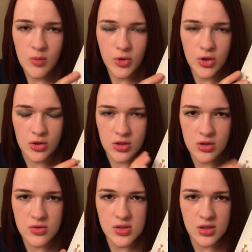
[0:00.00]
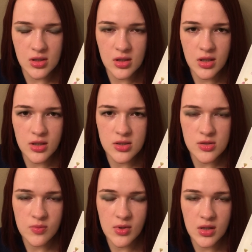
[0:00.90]
currently using
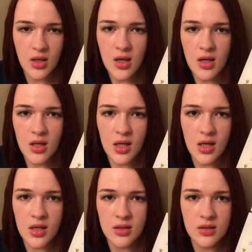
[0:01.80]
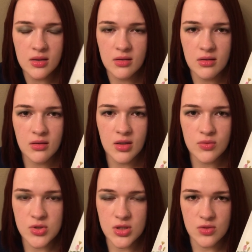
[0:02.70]
Klairs one and it
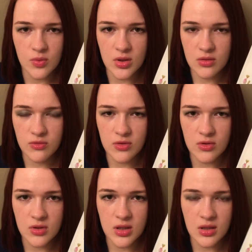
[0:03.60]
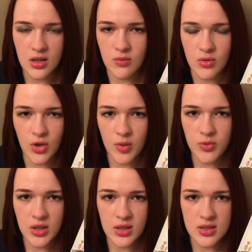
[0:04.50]
was just wonderful. And then I woke up
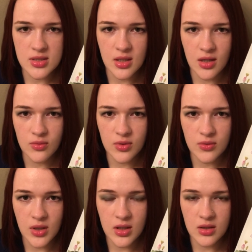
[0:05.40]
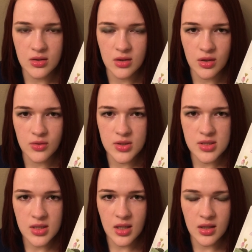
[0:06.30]
the next day with radiant glowy
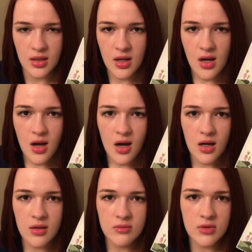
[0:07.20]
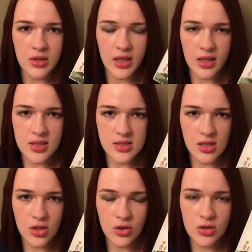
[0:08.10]
skin. Like I
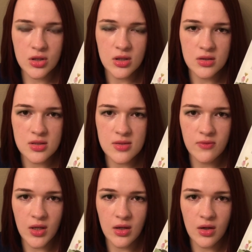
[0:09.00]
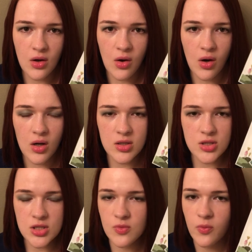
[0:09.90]
said earlier in this video,
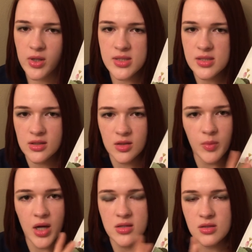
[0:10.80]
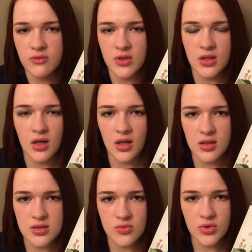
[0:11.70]
just one single mask of any
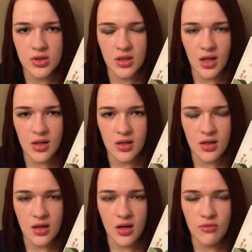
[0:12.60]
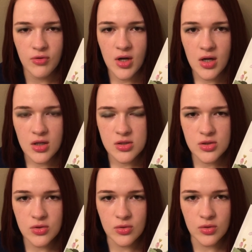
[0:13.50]
kind is really not enough
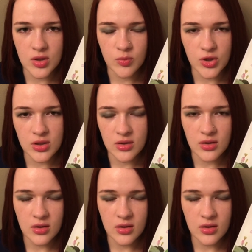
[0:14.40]
to complete